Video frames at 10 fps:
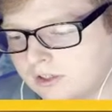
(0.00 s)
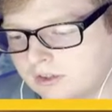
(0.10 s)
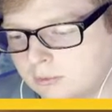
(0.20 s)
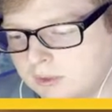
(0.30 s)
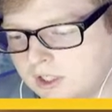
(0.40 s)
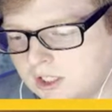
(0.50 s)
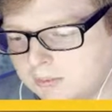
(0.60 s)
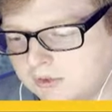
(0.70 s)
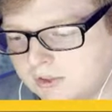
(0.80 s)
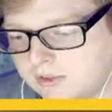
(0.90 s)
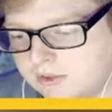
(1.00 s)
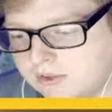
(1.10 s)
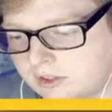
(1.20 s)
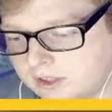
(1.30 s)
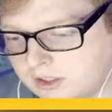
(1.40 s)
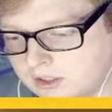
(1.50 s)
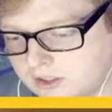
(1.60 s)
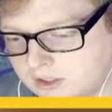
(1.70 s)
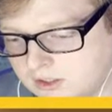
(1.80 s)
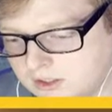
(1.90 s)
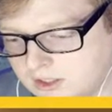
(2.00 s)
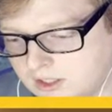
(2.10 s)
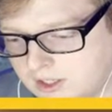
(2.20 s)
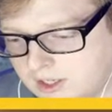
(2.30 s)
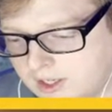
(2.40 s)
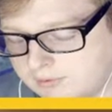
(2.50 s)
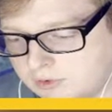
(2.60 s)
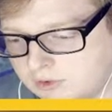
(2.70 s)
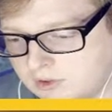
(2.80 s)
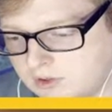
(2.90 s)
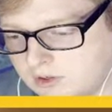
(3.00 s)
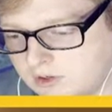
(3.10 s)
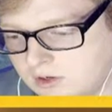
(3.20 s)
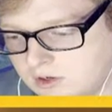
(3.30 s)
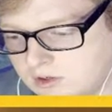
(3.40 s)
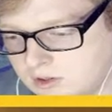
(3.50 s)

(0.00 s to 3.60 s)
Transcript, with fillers: it's gonna be named Sign after No